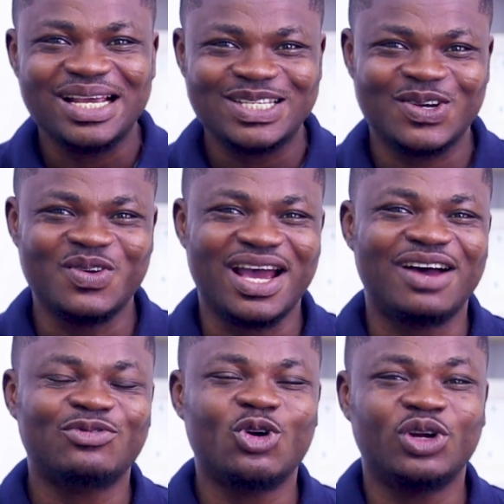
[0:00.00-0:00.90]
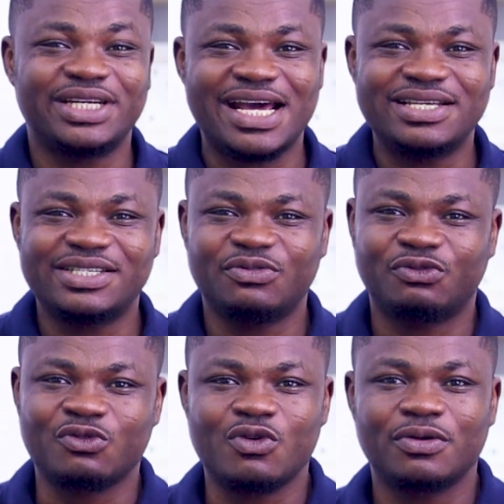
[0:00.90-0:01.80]
So we have
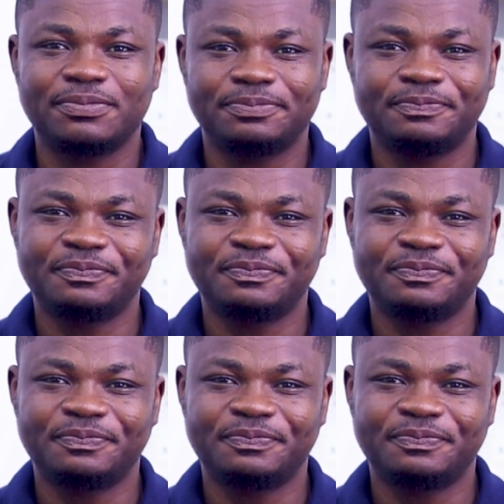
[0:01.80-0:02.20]
odansifo.